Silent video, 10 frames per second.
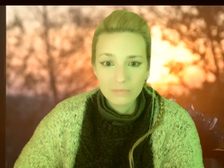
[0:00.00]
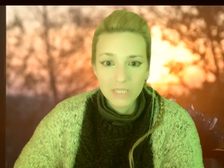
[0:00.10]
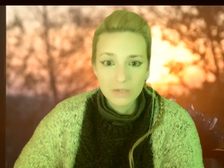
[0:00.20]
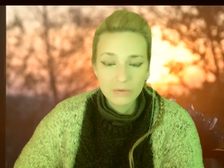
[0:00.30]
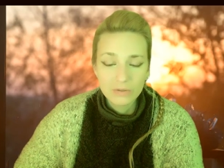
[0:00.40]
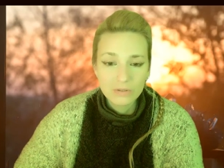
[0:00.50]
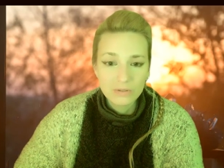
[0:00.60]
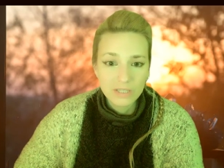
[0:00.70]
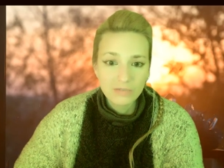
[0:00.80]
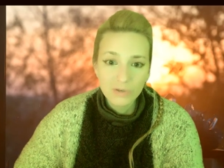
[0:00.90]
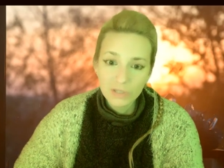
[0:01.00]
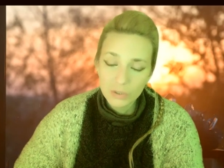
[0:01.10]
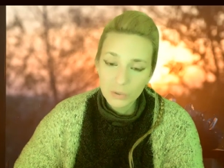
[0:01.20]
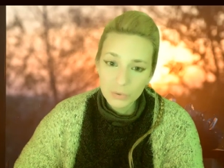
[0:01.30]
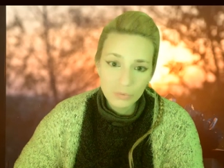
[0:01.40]
because even
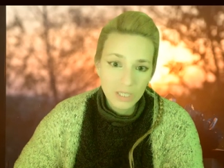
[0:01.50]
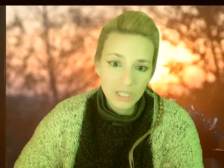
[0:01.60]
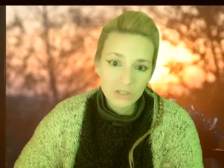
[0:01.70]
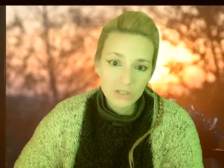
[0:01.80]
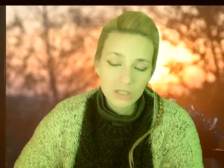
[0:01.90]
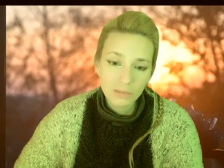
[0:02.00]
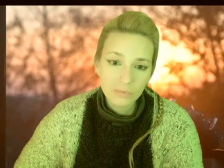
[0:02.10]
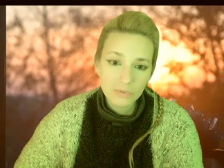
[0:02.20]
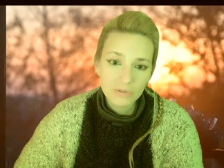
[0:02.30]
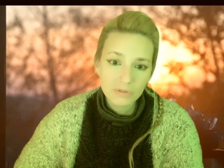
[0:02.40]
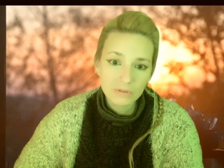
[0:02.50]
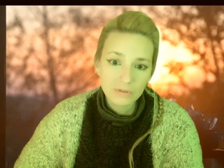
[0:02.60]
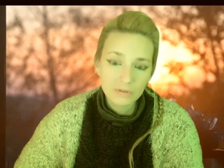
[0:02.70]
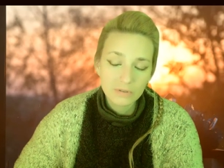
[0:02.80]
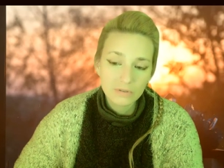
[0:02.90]
in good relationships
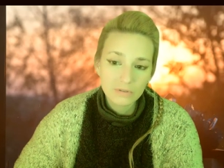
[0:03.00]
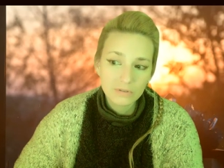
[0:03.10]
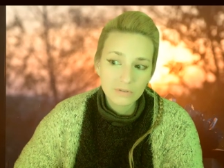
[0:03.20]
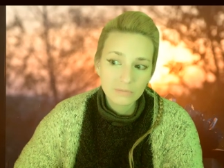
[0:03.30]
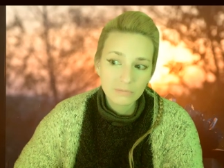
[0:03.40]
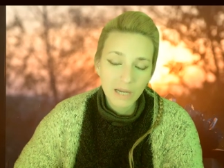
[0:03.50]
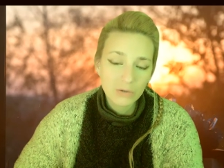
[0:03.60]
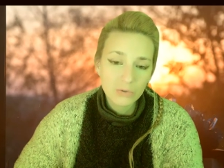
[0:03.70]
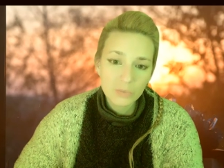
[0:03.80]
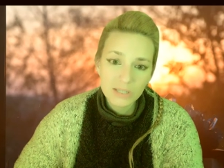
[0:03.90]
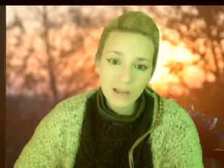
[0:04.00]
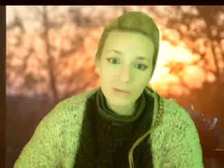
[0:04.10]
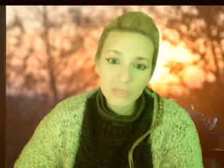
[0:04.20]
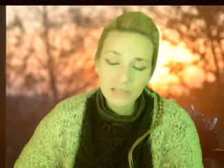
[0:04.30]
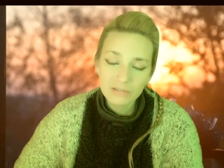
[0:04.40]
boundaries
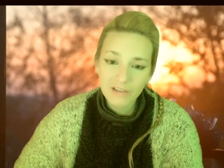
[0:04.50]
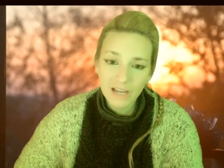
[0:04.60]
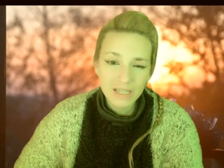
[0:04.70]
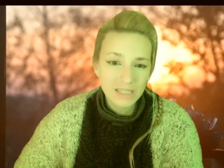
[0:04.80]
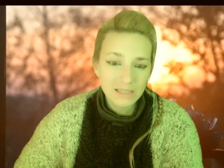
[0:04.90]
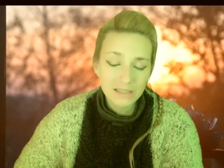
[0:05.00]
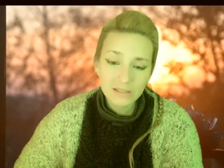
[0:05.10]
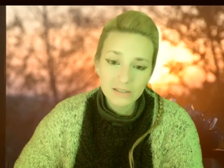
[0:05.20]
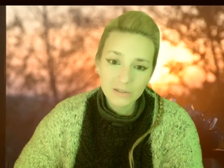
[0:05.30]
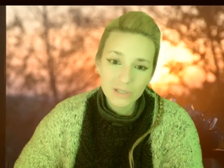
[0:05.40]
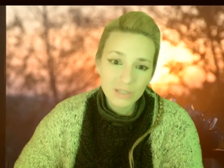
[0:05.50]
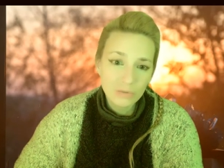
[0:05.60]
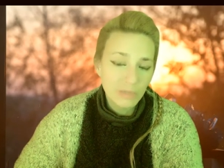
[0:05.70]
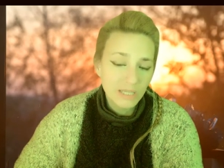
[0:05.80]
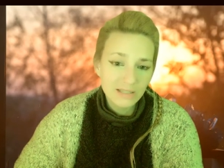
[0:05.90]
are being violated a
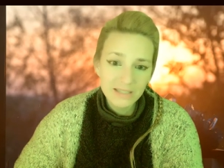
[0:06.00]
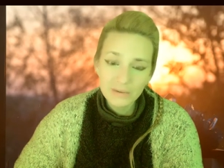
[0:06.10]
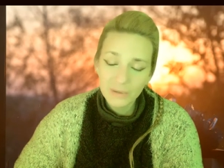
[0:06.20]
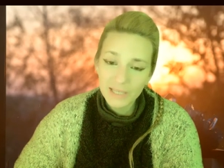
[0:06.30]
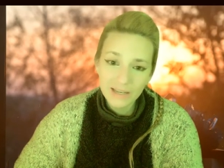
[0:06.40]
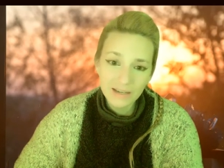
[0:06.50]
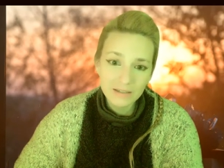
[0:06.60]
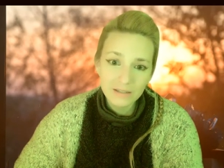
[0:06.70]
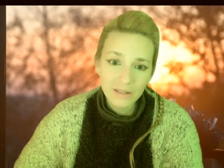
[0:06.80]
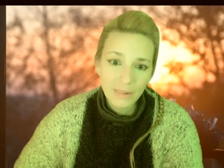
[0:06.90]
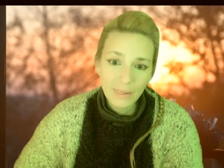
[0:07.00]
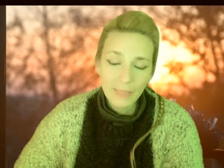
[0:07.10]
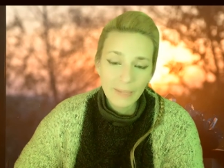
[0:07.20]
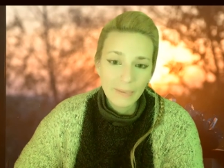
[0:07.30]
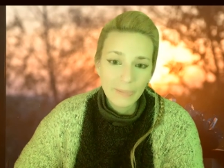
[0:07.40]
little bit here and there
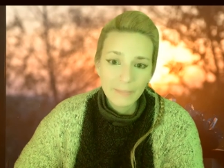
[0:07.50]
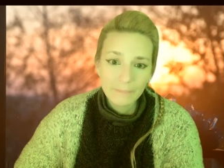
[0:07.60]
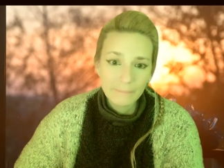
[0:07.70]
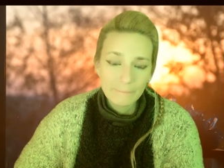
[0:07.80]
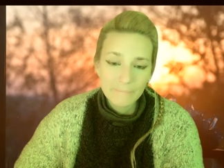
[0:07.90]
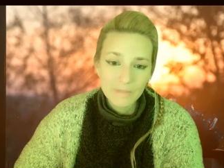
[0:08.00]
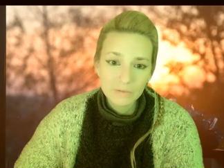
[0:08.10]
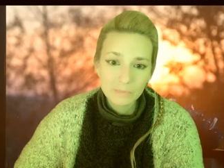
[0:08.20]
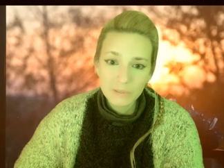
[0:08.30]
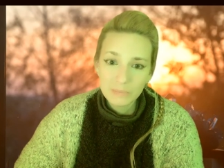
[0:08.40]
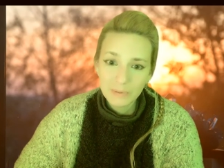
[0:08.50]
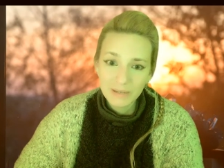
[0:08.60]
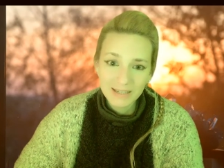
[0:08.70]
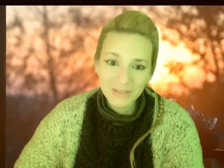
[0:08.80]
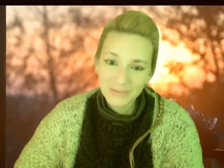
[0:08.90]
because people
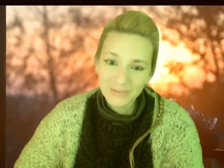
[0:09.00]
are